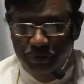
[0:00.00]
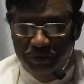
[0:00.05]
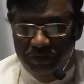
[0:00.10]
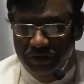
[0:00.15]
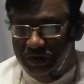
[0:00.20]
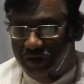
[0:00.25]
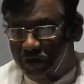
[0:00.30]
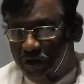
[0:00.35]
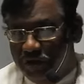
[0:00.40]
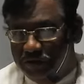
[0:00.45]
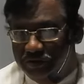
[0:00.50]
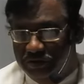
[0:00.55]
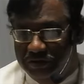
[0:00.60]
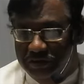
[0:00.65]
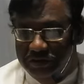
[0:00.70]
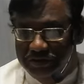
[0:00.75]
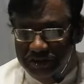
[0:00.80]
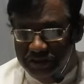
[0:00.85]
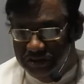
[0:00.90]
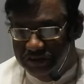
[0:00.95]
with regard to
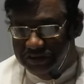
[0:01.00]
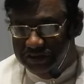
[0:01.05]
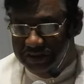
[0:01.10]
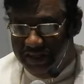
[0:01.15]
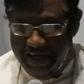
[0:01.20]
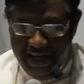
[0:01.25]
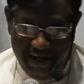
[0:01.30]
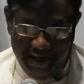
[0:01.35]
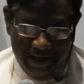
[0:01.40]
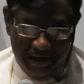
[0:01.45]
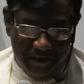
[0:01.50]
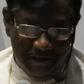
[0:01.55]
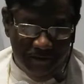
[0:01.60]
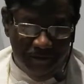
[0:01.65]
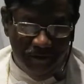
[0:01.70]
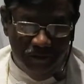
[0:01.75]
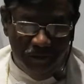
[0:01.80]
the church land.